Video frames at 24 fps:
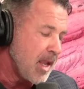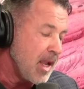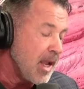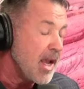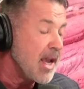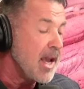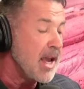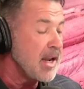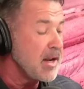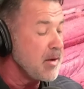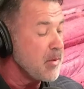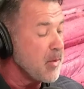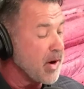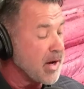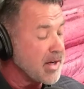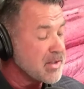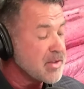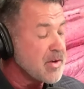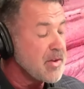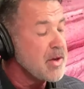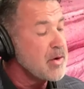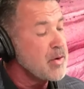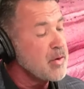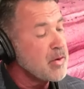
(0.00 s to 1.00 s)
Anyway,
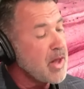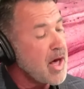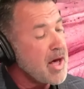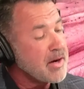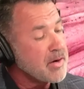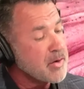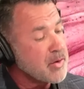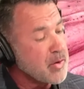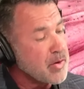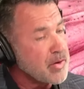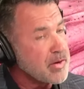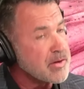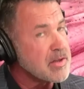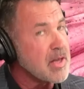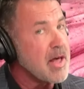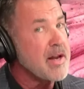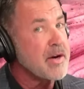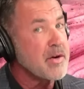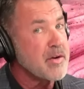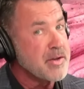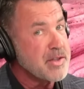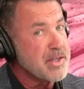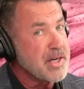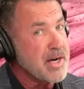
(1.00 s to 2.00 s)
so they do a lot of good. There's a
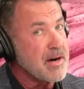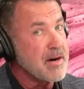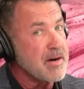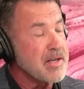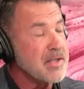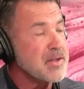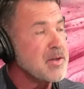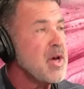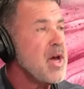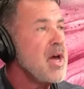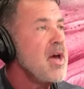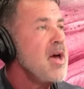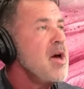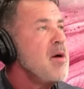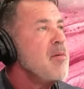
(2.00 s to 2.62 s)
lot of good charities.